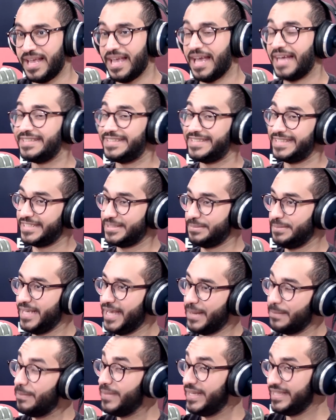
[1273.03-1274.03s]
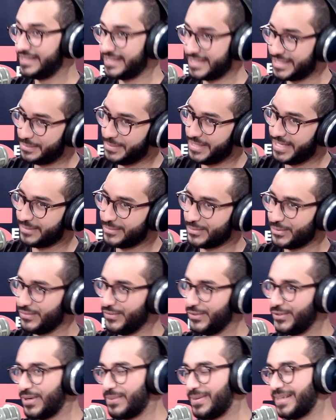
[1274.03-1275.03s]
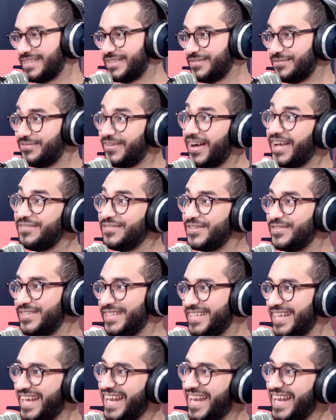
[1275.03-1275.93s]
And 6 p.m. means 6 p.m. So if you come at 5:59,